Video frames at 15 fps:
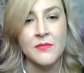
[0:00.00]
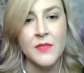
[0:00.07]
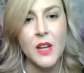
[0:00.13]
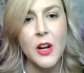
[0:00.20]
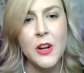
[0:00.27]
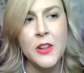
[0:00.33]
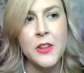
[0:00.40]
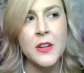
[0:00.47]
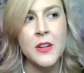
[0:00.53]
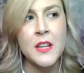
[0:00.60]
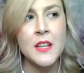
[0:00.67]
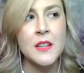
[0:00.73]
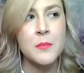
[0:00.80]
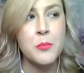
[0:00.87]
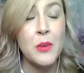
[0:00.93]
Are there
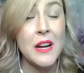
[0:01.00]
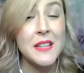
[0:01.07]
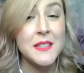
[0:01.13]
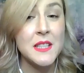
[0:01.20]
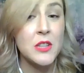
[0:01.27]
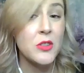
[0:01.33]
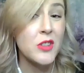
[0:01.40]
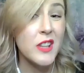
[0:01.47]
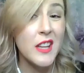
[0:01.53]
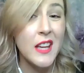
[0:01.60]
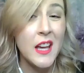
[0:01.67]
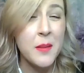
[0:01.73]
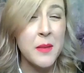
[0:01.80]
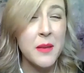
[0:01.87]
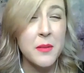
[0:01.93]
any brands that you're
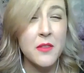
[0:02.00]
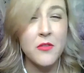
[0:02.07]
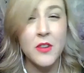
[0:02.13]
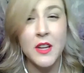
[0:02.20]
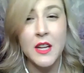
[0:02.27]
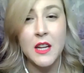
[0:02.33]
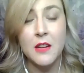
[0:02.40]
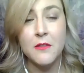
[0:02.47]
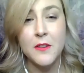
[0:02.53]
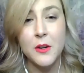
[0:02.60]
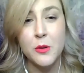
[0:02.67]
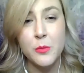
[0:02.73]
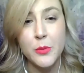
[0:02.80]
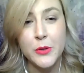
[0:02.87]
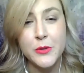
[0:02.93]
looking at maybe for getting for
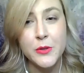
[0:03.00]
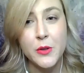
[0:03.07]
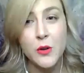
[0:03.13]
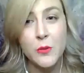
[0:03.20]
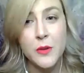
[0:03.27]
your own personal home